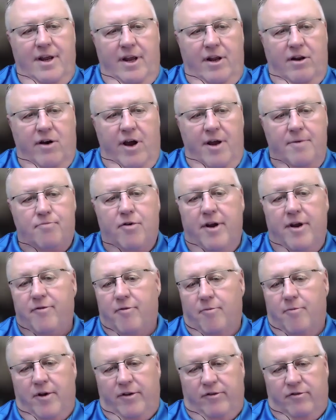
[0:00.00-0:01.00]
I pray
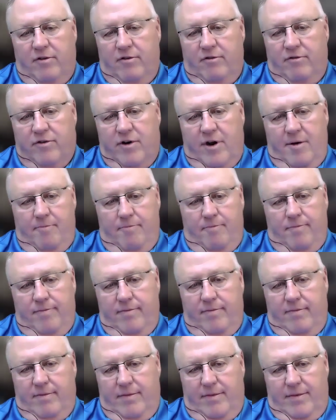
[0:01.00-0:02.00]
for President Trump
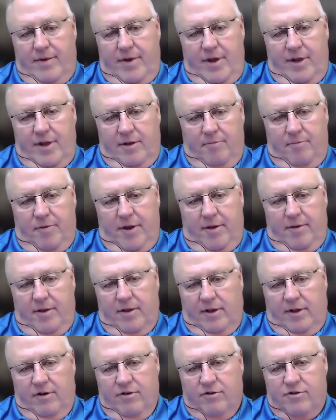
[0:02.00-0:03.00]
and the
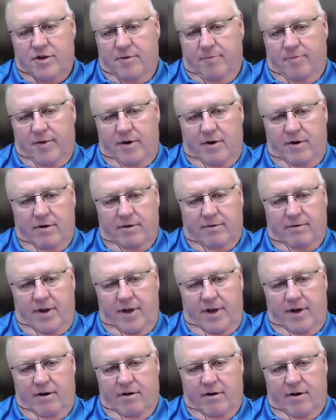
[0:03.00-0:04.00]
leadership in
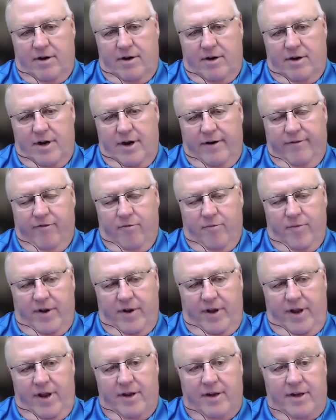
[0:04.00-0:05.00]
our
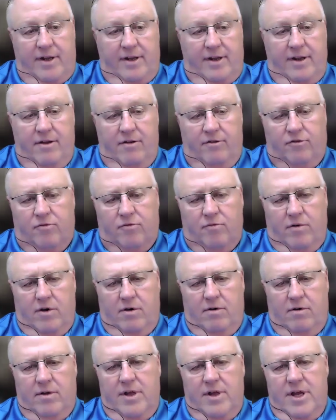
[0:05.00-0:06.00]
government and in
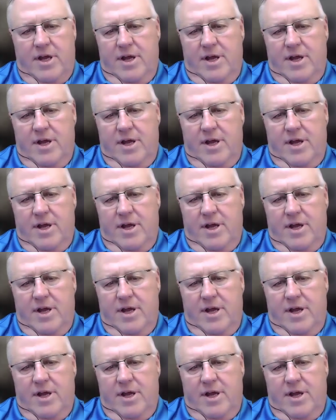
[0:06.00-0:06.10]
Israel,